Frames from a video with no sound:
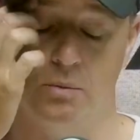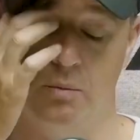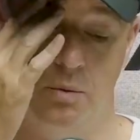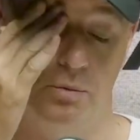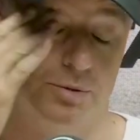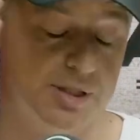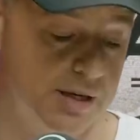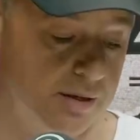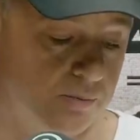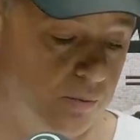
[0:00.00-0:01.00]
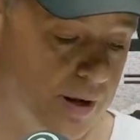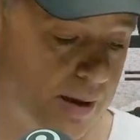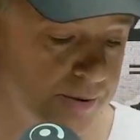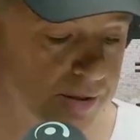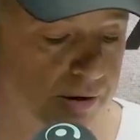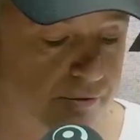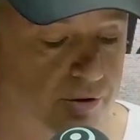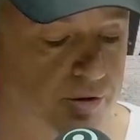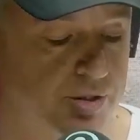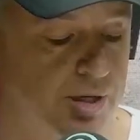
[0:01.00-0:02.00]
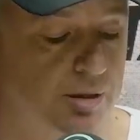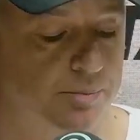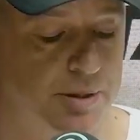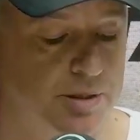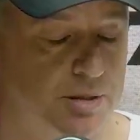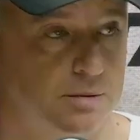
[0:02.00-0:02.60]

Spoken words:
Well, we'll see what happens over in New Zealand.